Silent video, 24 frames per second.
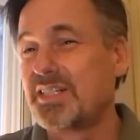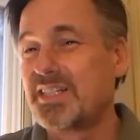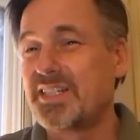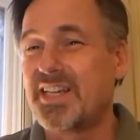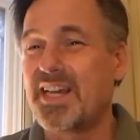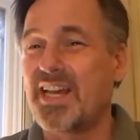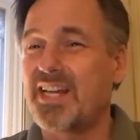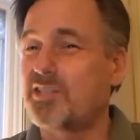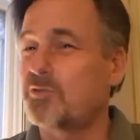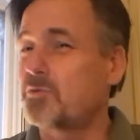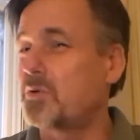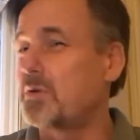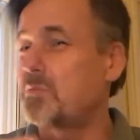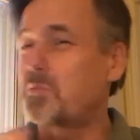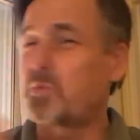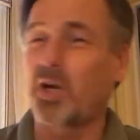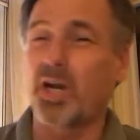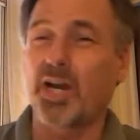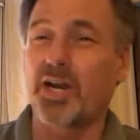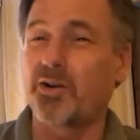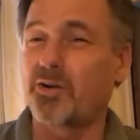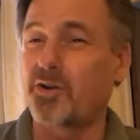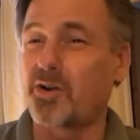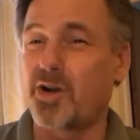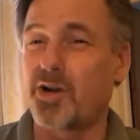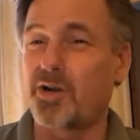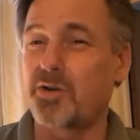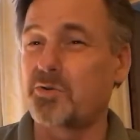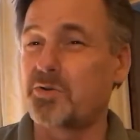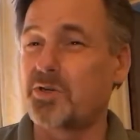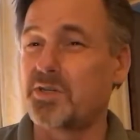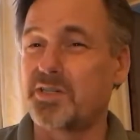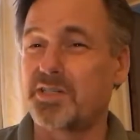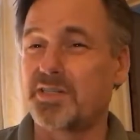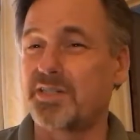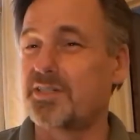you ask what prior art
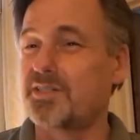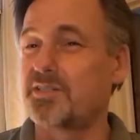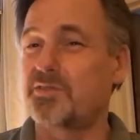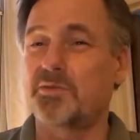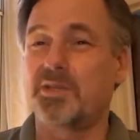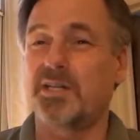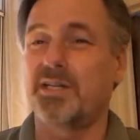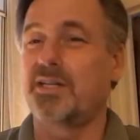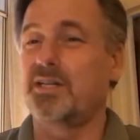is, right?